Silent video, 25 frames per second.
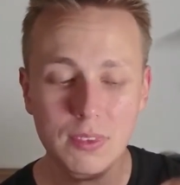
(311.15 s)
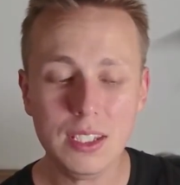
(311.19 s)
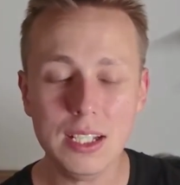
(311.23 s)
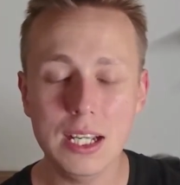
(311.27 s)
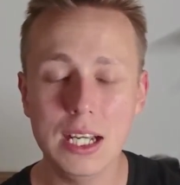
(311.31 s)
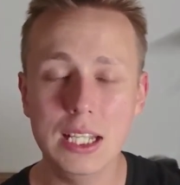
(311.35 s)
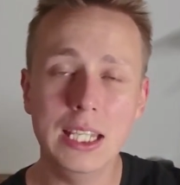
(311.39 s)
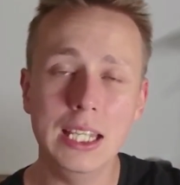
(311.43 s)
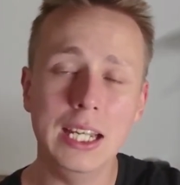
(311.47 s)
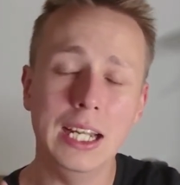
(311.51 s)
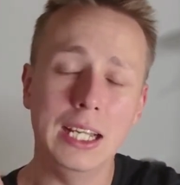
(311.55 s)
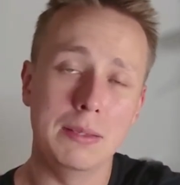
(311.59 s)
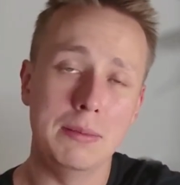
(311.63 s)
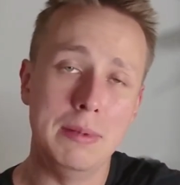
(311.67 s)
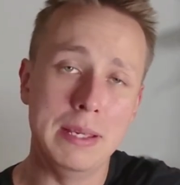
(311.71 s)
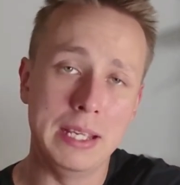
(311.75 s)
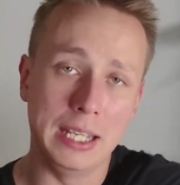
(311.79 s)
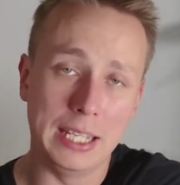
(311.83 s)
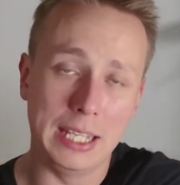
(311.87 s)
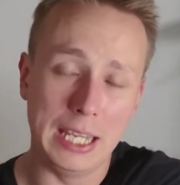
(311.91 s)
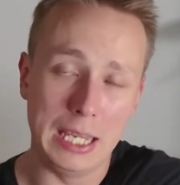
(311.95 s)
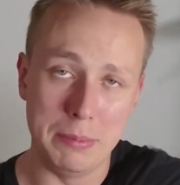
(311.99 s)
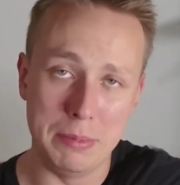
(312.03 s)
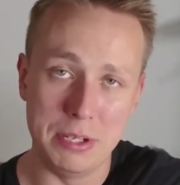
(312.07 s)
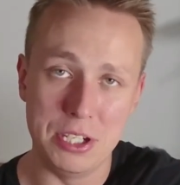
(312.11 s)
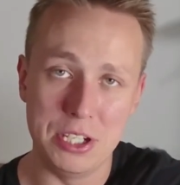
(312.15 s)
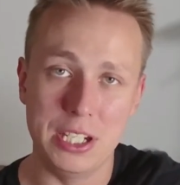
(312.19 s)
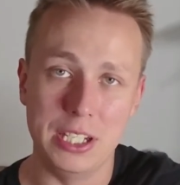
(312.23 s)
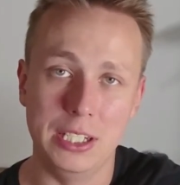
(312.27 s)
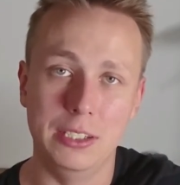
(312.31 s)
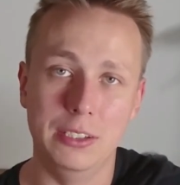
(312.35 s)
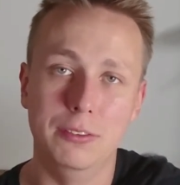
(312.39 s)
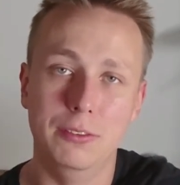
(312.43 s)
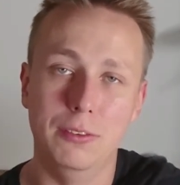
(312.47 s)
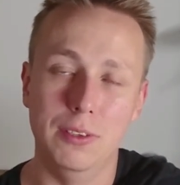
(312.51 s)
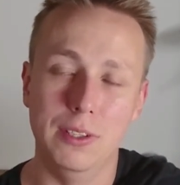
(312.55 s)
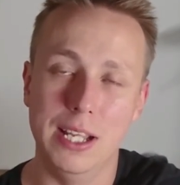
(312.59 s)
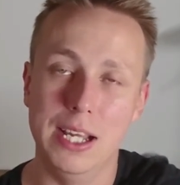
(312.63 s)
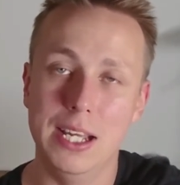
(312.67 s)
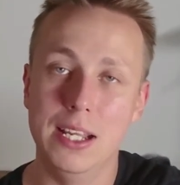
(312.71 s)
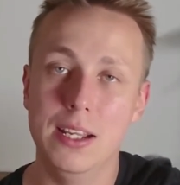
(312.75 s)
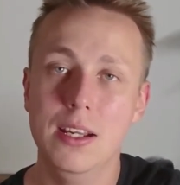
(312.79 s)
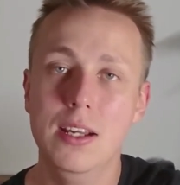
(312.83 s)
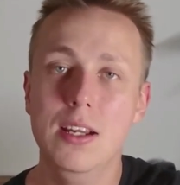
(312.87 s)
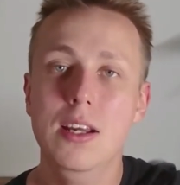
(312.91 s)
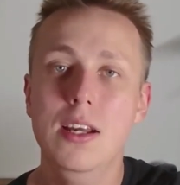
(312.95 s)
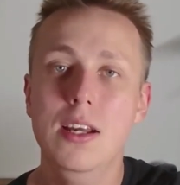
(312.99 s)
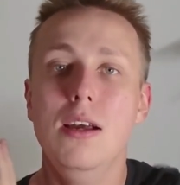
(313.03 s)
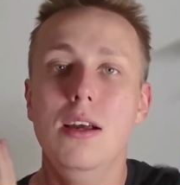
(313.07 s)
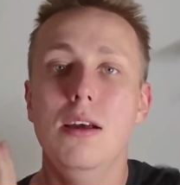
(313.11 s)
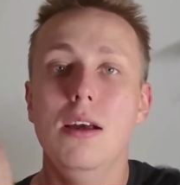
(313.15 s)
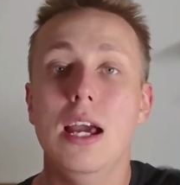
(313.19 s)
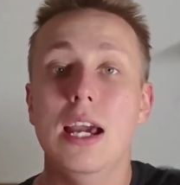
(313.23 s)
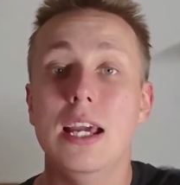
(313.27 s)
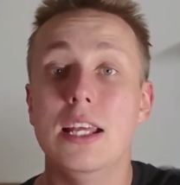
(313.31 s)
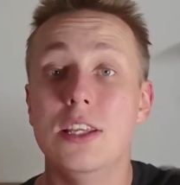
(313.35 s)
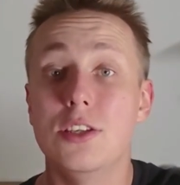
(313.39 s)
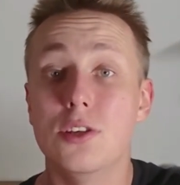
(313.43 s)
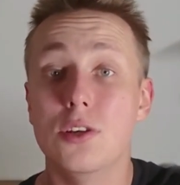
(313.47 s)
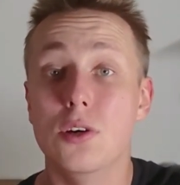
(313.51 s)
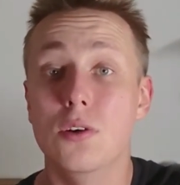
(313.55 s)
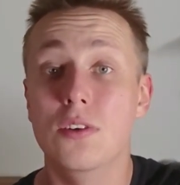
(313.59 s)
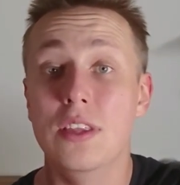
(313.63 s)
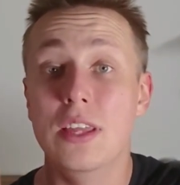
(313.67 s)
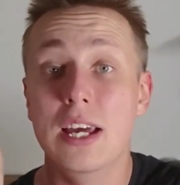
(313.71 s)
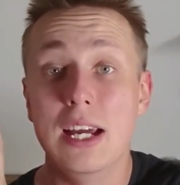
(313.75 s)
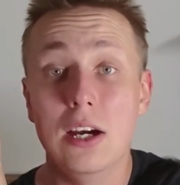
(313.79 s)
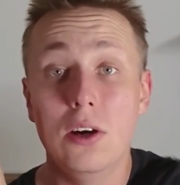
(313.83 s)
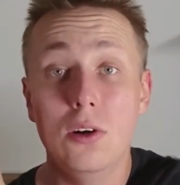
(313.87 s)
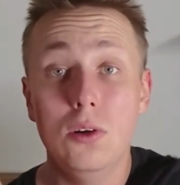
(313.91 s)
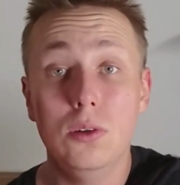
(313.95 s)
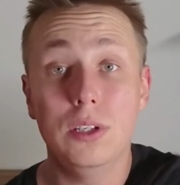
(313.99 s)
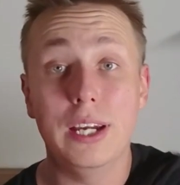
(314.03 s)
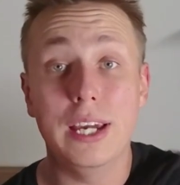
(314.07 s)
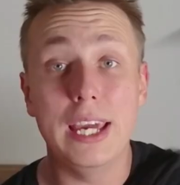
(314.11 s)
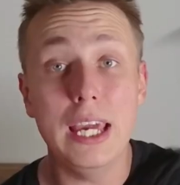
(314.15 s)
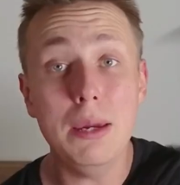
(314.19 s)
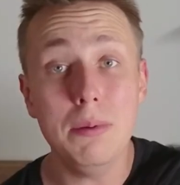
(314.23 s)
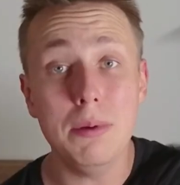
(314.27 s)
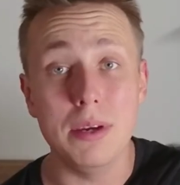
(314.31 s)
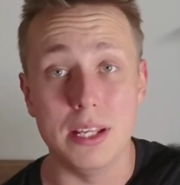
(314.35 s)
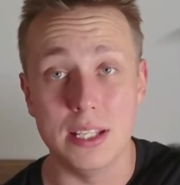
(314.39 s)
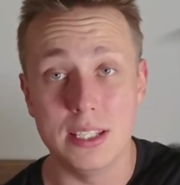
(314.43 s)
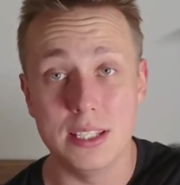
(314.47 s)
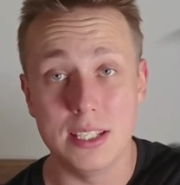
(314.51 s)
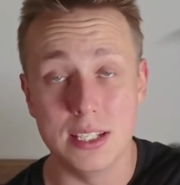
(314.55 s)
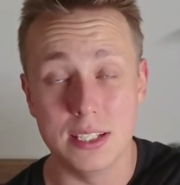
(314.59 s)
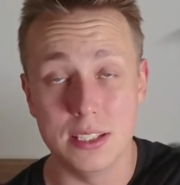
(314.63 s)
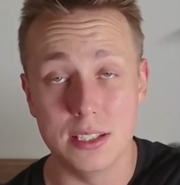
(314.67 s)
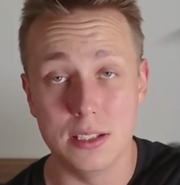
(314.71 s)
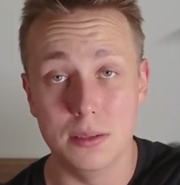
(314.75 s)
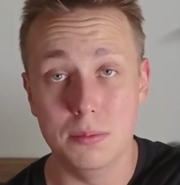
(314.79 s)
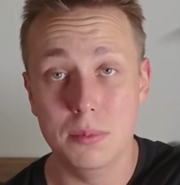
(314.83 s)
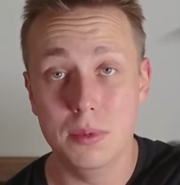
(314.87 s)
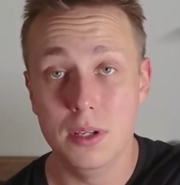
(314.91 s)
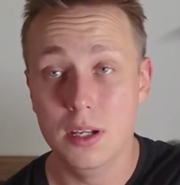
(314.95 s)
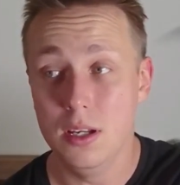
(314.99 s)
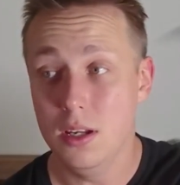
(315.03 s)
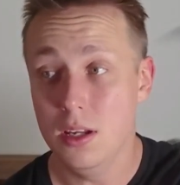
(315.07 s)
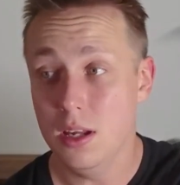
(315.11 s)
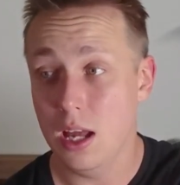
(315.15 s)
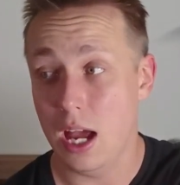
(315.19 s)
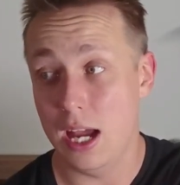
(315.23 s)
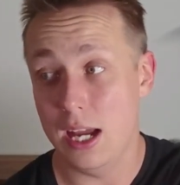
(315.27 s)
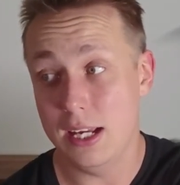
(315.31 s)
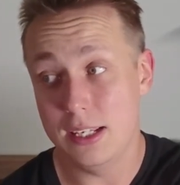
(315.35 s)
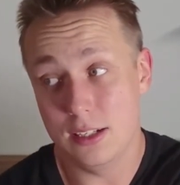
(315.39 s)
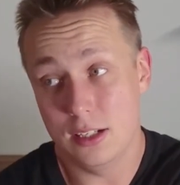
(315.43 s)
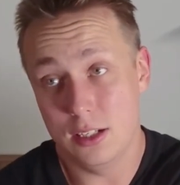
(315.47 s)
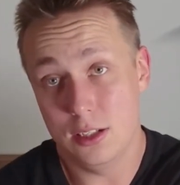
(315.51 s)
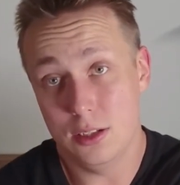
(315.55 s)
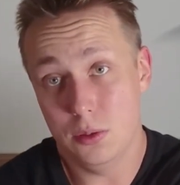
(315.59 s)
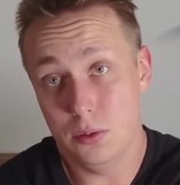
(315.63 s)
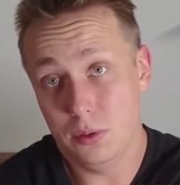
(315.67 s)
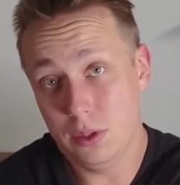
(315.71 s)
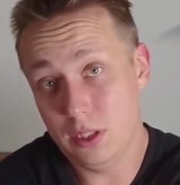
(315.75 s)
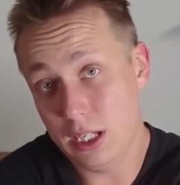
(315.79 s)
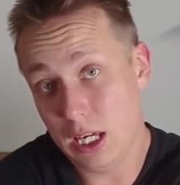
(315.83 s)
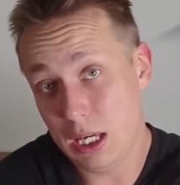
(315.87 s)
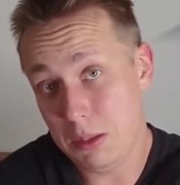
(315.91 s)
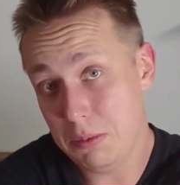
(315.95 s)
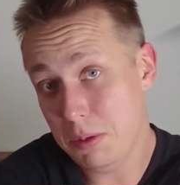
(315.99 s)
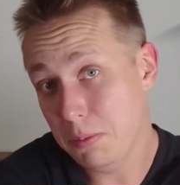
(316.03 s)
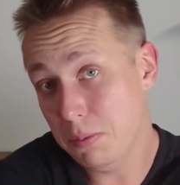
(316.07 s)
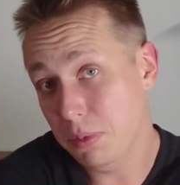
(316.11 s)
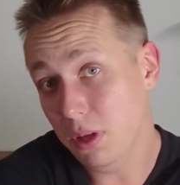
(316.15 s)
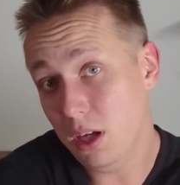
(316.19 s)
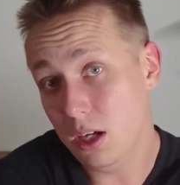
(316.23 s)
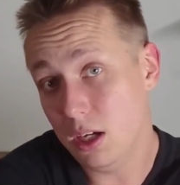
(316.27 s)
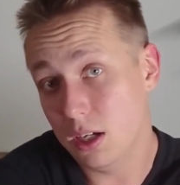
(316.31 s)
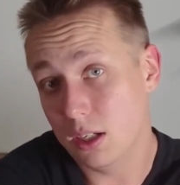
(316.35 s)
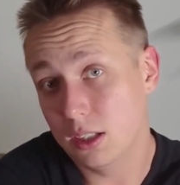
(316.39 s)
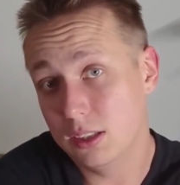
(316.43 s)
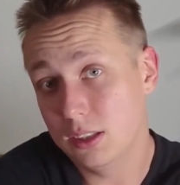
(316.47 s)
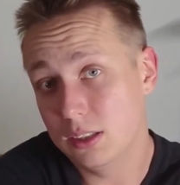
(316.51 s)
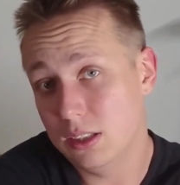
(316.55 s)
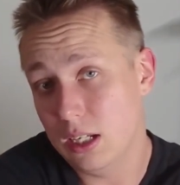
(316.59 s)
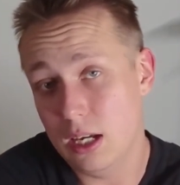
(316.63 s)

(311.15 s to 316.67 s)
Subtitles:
And then I can make a gaming channel for that. And so that whole gaming system, I started doing gaming blogs.